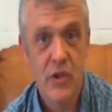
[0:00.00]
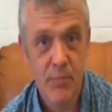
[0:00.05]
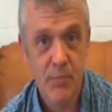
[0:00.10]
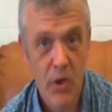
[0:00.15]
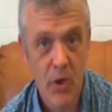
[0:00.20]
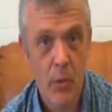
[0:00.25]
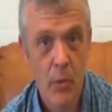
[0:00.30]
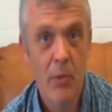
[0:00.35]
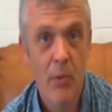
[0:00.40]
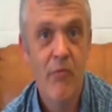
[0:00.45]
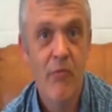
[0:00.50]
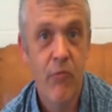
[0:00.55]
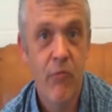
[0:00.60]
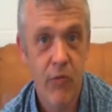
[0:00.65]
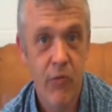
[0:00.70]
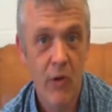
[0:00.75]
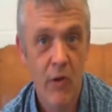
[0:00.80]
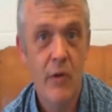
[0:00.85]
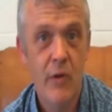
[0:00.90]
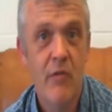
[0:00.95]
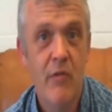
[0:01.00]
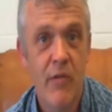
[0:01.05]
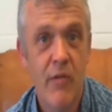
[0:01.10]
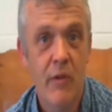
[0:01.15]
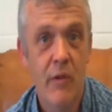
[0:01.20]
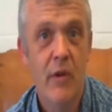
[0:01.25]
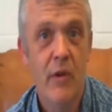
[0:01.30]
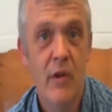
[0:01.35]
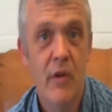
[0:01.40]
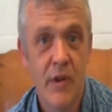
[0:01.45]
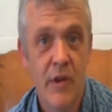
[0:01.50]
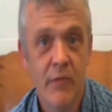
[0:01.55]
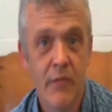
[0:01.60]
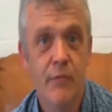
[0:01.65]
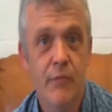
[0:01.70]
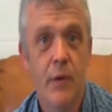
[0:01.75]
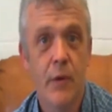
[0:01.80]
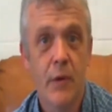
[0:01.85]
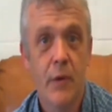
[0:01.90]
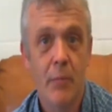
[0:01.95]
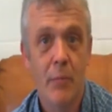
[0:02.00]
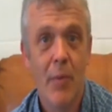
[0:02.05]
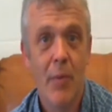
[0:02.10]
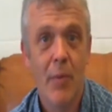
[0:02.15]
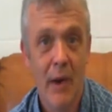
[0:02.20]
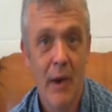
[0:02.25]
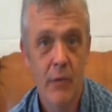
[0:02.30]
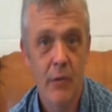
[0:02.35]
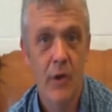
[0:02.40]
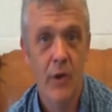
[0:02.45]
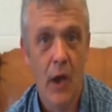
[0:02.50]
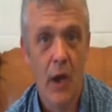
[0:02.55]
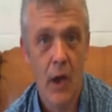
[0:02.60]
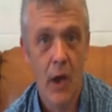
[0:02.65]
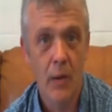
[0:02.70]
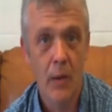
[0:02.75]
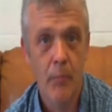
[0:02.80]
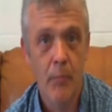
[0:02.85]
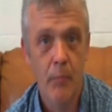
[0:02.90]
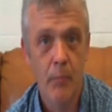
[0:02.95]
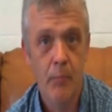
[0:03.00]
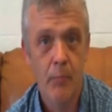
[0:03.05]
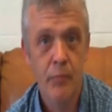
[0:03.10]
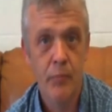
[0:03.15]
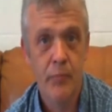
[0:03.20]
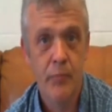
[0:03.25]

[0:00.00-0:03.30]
And it's become a very, very different paradigm.